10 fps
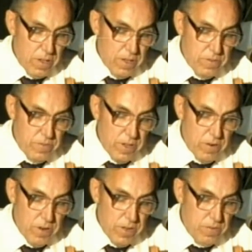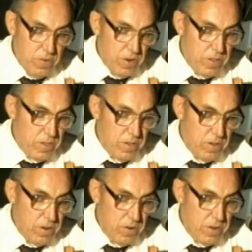accelerates during the
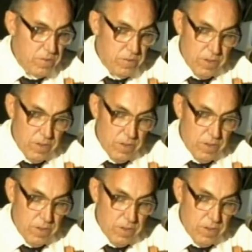early